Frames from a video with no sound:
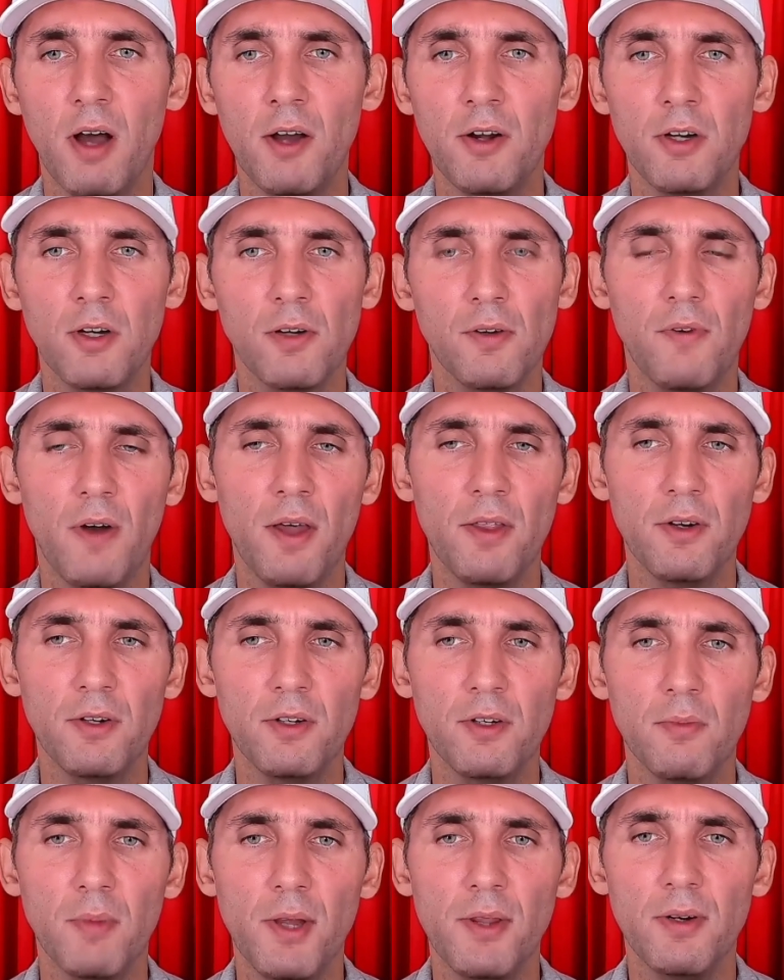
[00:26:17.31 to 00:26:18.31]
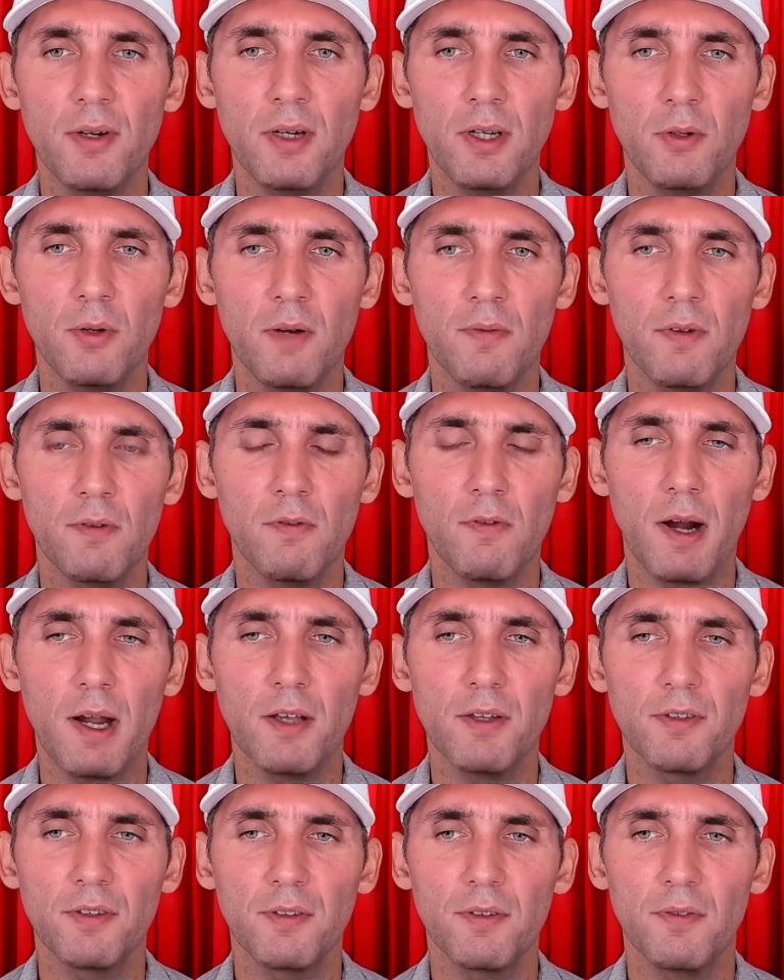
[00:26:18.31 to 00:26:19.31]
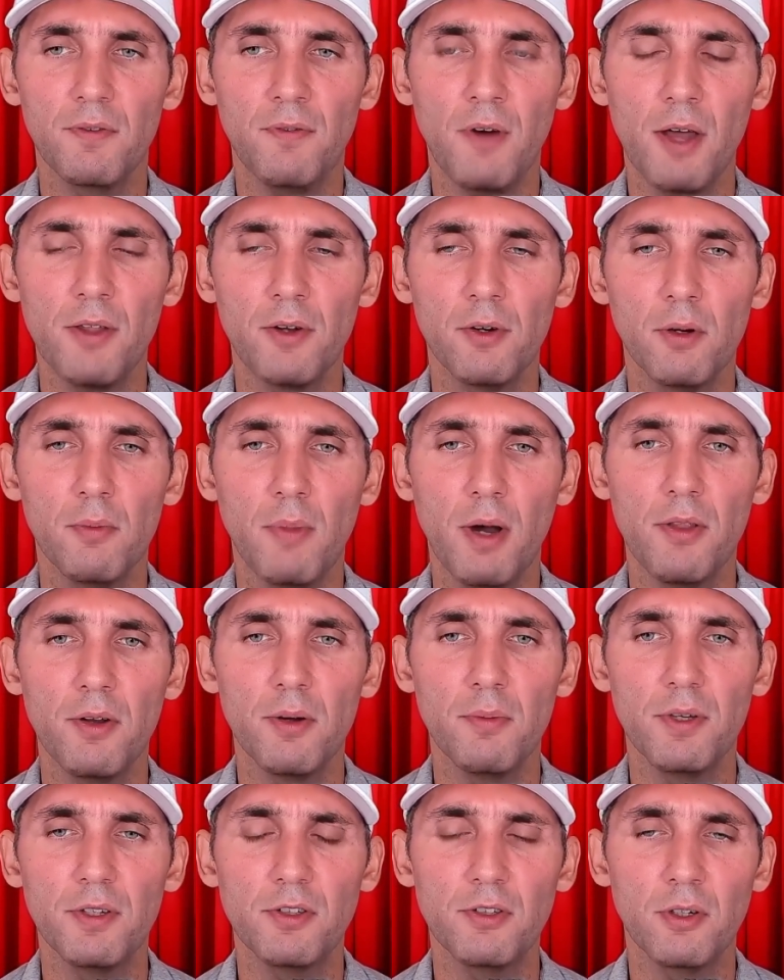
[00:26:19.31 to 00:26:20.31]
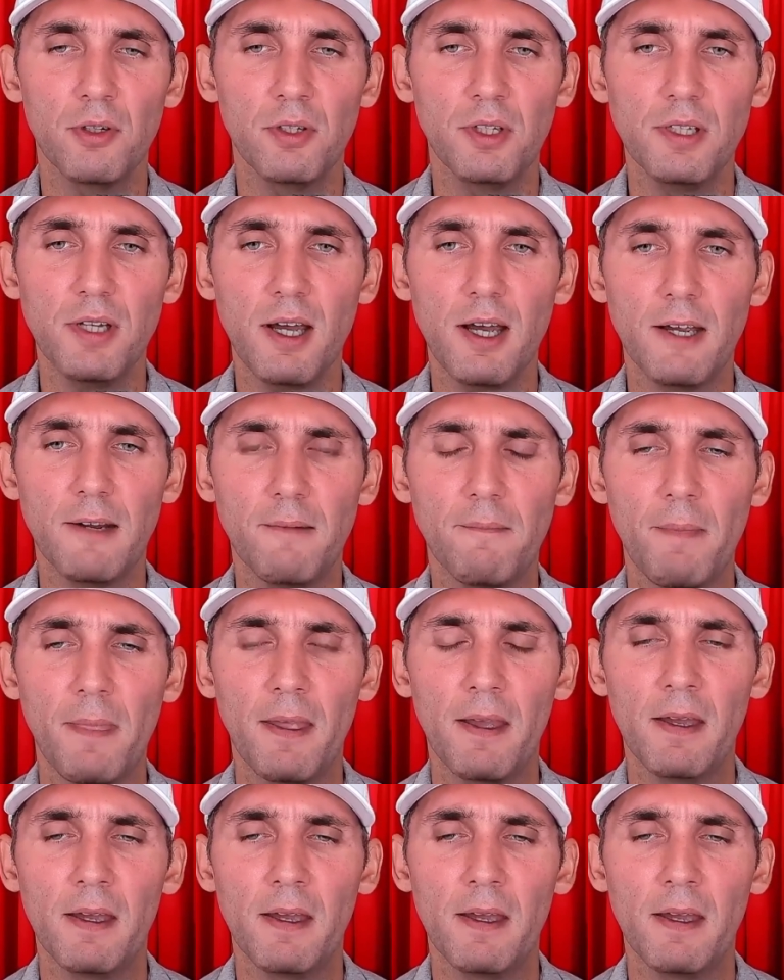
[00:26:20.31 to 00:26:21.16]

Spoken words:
honor your father and your mother, and whoever reviles father or mother must surely die.